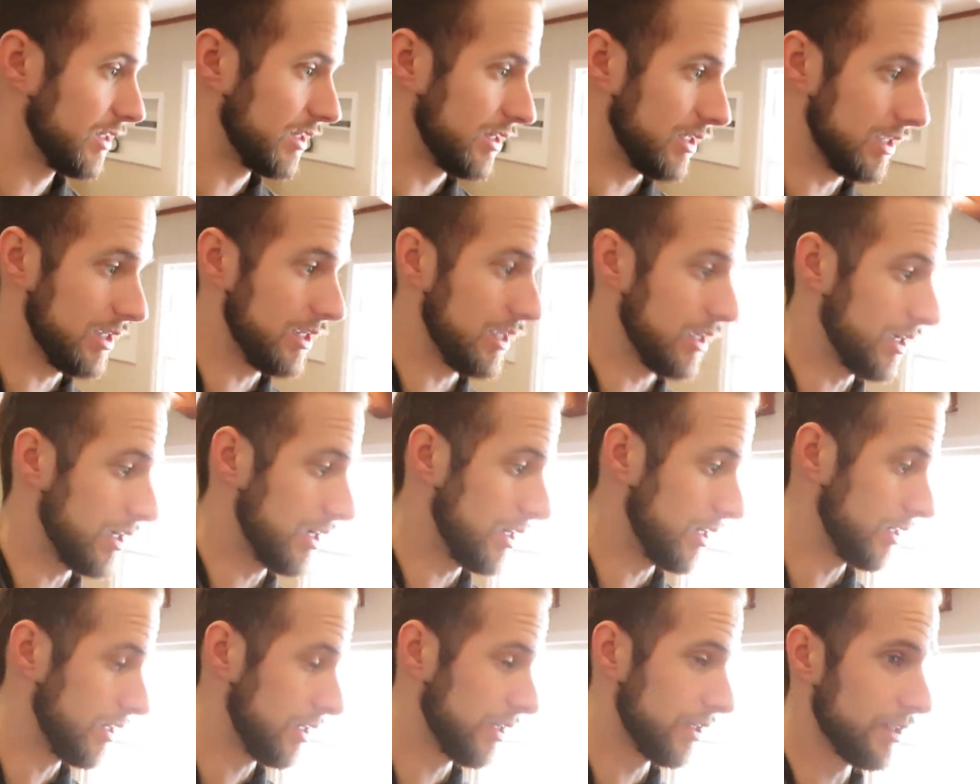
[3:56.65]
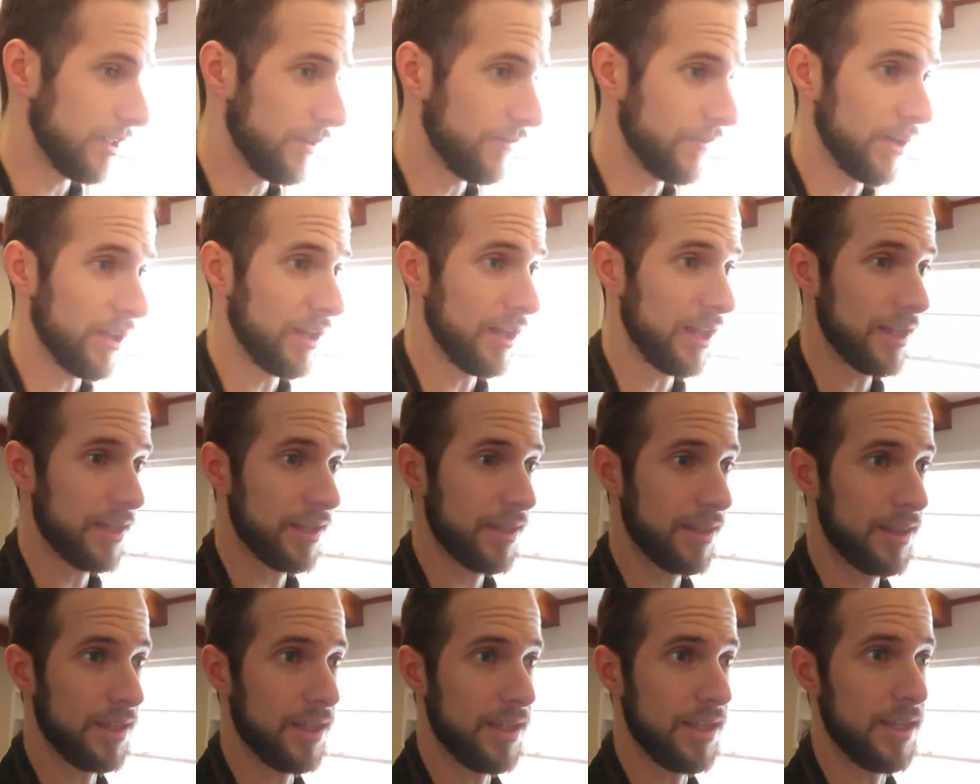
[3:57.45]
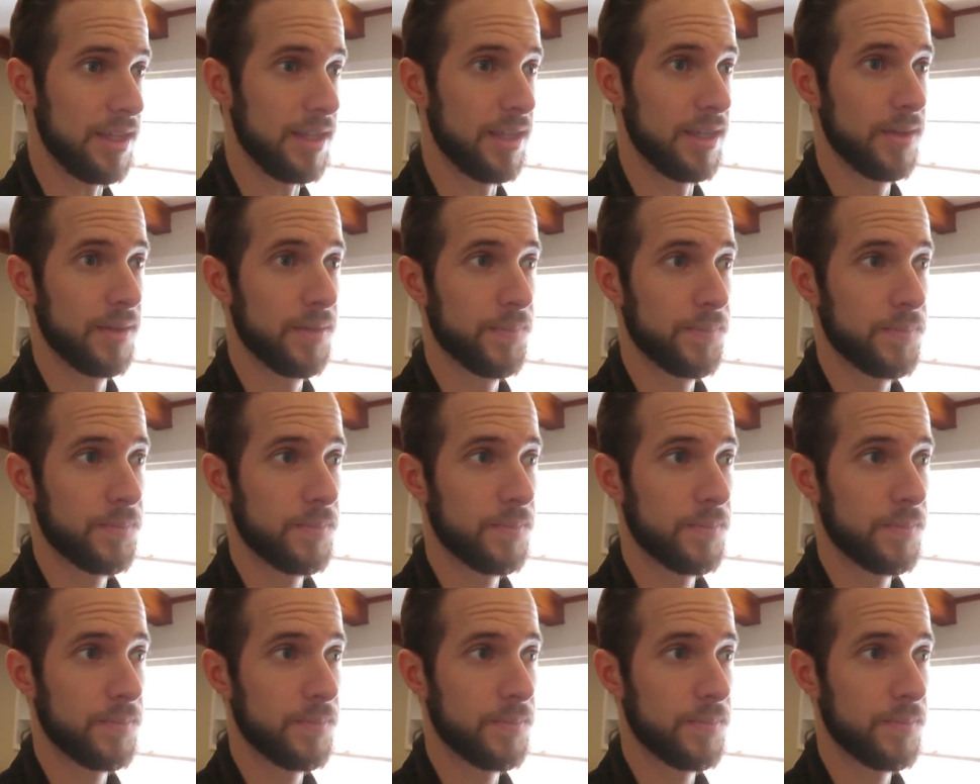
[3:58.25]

The uh, I felt like the